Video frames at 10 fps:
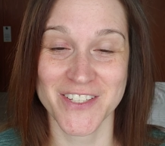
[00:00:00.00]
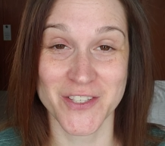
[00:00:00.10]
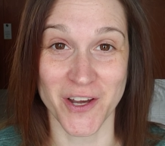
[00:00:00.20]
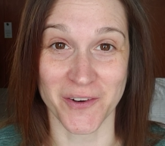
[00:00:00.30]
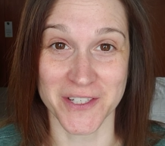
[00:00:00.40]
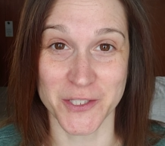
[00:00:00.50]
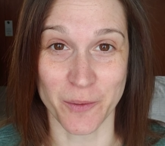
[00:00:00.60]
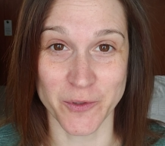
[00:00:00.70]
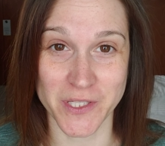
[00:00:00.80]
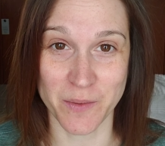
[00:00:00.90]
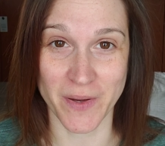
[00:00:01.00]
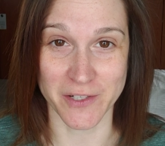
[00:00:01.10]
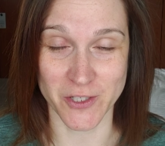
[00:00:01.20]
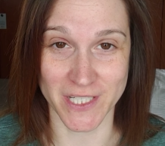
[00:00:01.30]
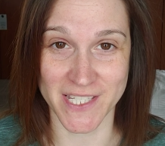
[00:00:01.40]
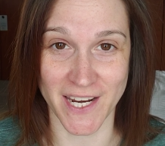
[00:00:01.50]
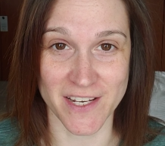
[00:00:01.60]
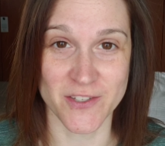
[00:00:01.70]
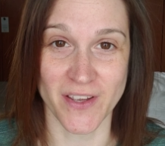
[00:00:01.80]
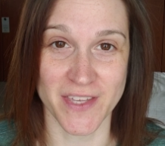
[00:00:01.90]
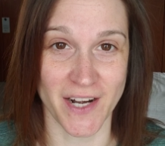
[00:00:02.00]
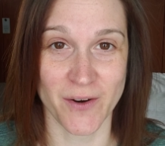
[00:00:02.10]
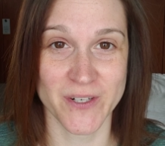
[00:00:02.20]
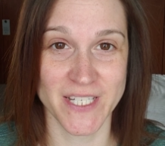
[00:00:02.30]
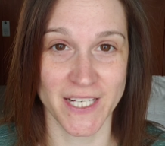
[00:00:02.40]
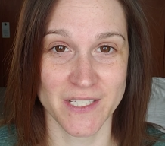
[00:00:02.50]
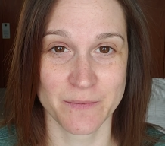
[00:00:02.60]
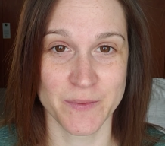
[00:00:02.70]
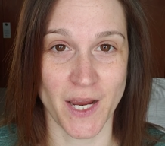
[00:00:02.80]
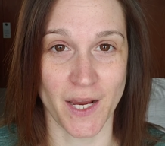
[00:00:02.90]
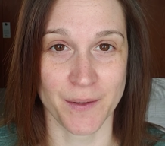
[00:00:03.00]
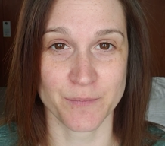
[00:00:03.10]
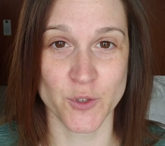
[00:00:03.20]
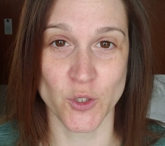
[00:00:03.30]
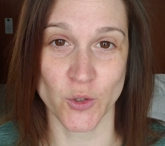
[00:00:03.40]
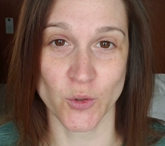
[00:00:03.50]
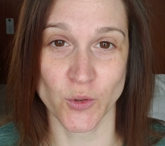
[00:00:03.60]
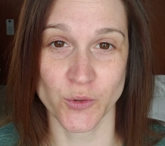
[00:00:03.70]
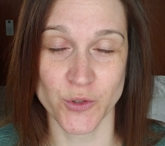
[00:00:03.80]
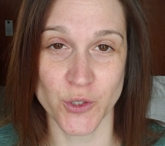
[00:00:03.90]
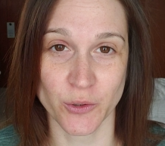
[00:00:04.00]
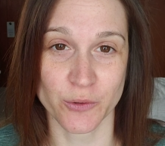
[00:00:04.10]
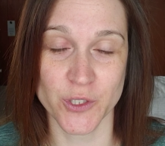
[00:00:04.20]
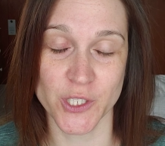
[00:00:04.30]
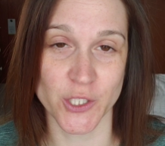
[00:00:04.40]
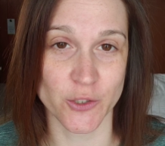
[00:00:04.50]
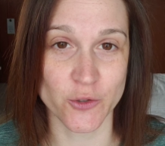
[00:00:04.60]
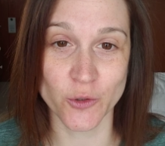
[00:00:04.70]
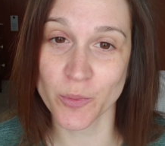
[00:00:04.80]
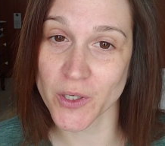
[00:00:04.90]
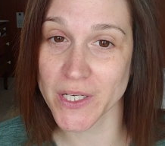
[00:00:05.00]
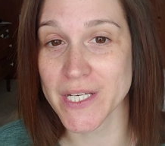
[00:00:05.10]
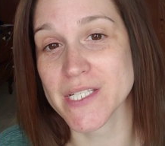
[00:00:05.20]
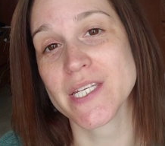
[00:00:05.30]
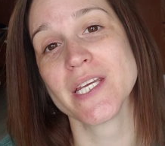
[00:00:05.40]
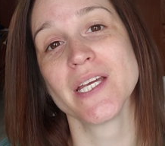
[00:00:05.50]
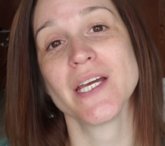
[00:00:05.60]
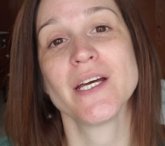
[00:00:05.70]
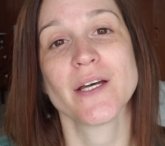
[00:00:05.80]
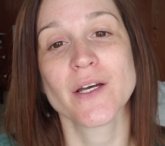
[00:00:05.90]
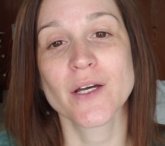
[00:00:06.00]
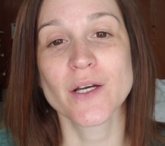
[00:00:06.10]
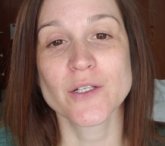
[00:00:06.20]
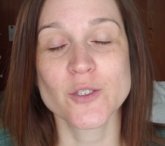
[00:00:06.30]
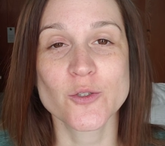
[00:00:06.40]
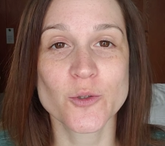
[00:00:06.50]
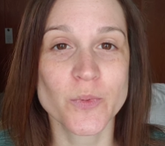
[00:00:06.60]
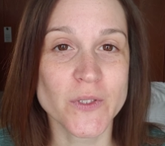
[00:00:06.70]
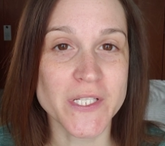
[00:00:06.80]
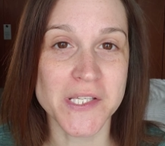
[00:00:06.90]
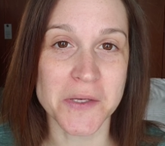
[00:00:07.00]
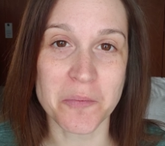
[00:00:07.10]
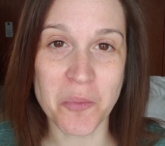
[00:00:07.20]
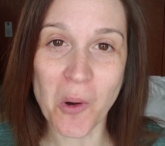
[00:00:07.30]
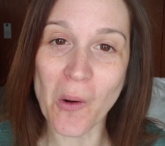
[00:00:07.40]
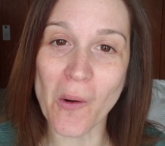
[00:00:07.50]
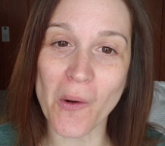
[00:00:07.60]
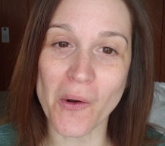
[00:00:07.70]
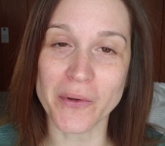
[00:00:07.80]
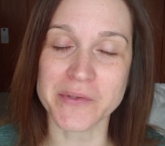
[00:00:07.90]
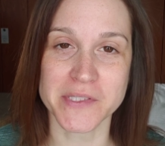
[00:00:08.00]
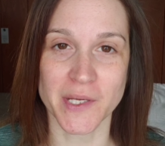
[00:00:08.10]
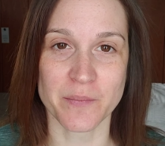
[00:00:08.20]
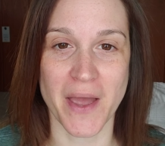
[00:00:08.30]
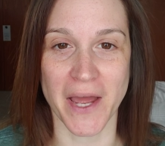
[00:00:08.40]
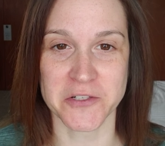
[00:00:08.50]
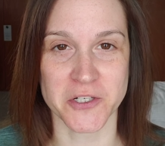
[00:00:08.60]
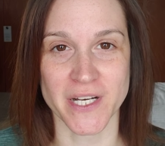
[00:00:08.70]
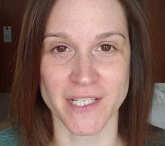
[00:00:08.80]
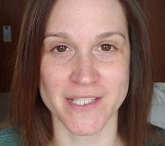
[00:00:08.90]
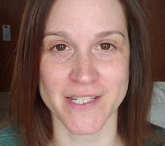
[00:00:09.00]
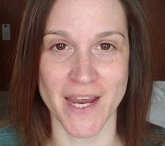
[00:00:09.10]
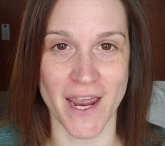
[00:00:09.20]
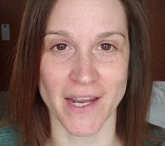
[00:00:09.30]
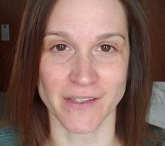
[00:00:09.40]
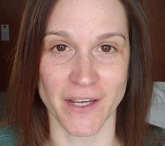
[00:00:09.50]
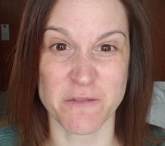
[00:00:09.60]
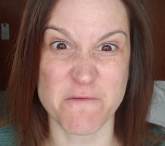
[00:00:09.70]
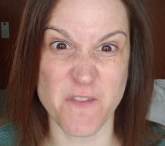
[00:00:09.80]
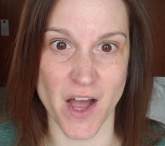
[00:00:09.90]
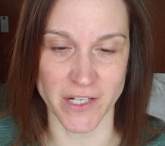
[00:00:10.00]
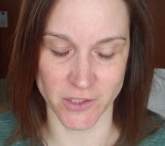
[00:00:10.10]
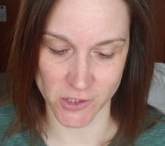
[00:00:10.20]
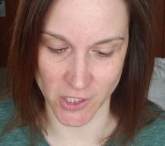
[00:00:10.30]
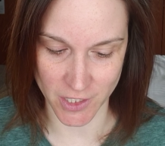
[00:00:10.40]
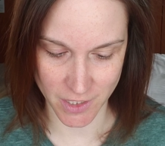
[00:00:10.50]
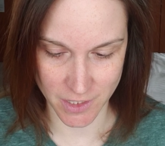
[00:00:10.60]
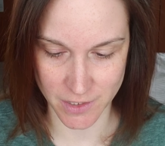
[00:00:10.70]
So it's almost St. Patrick's Day, so I thought I would take some time to do just a super easy, super simple St. Patrick's Day, like fun look.